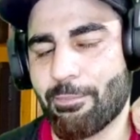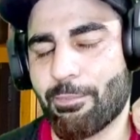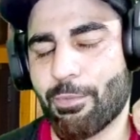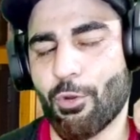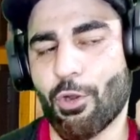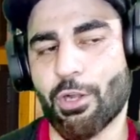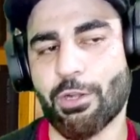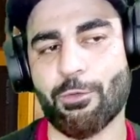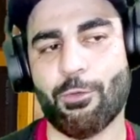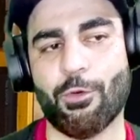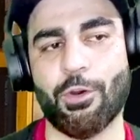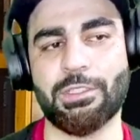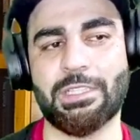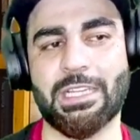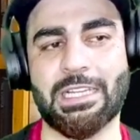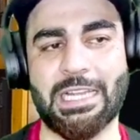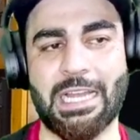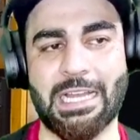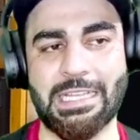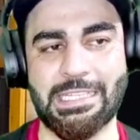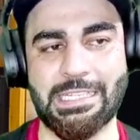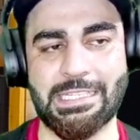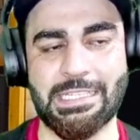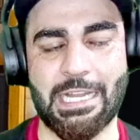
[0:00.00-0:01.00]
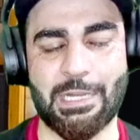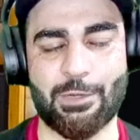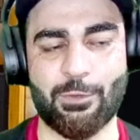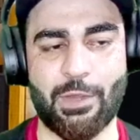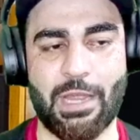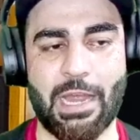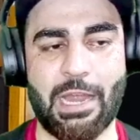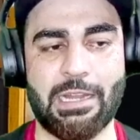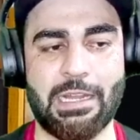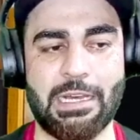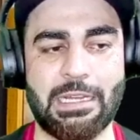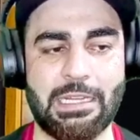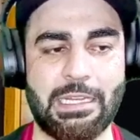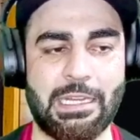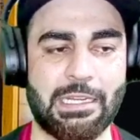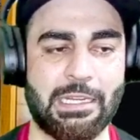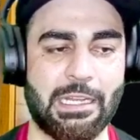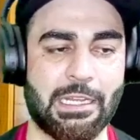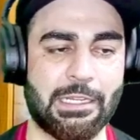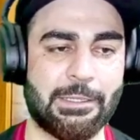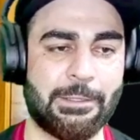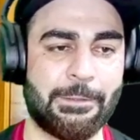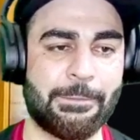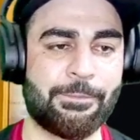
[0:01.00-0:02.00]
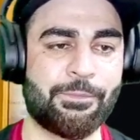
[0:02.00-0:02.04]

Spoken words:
plot for the classes that we had earlier done.